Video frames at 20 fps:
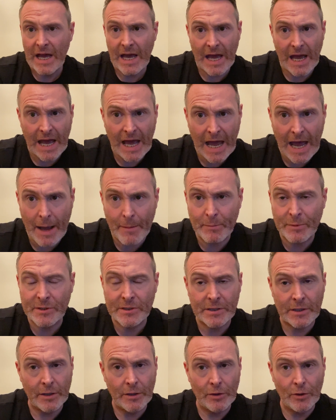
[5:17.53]

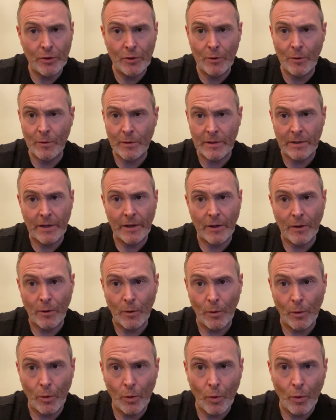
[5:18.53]
Absolutely
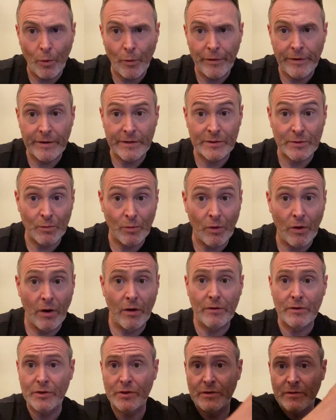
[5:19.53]
glorious
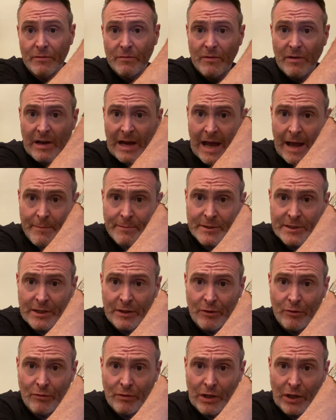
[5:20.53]
watch.
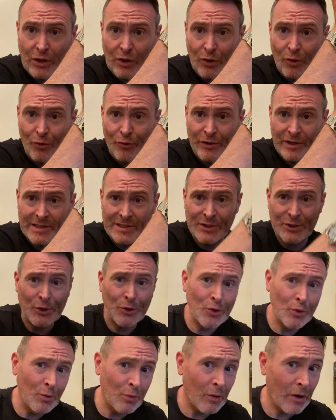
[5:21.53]
Absolutely glorious
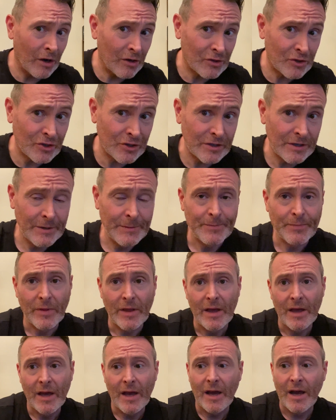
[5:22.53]
tool watch.
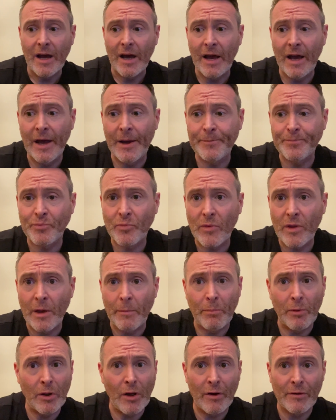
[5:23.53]
It
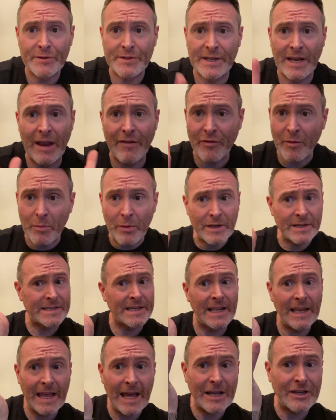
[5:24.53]
belongs in everybody's
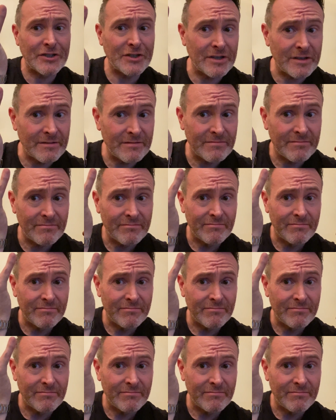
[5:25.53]
collection.